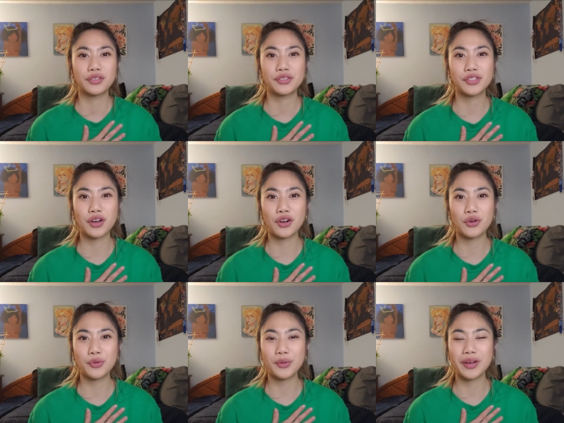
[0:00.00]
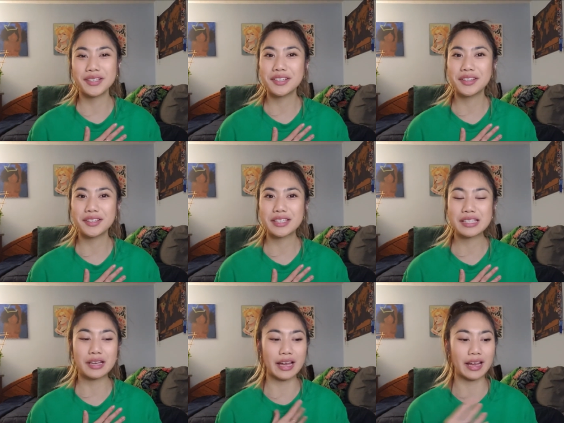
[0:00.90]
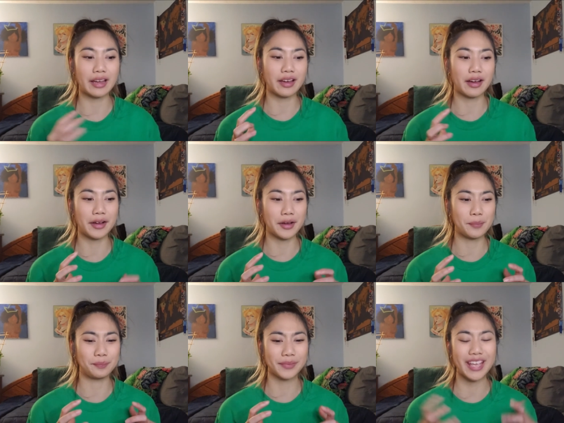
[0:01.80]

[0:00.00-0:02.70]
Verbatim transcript: So we went to this um,